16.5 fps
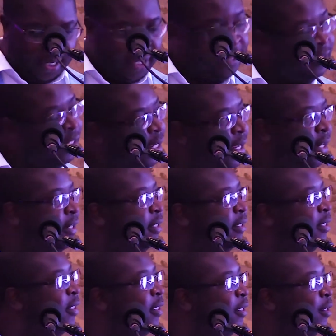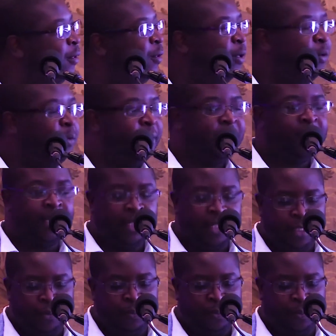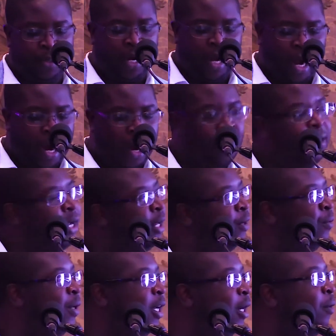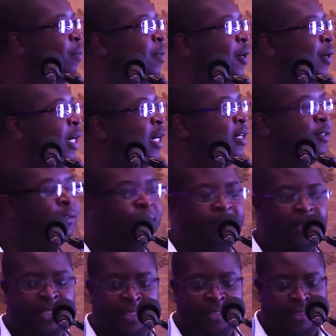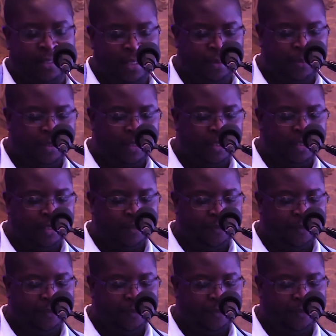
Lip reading: at the end, you know, we started, how can we help our customers in Liquid?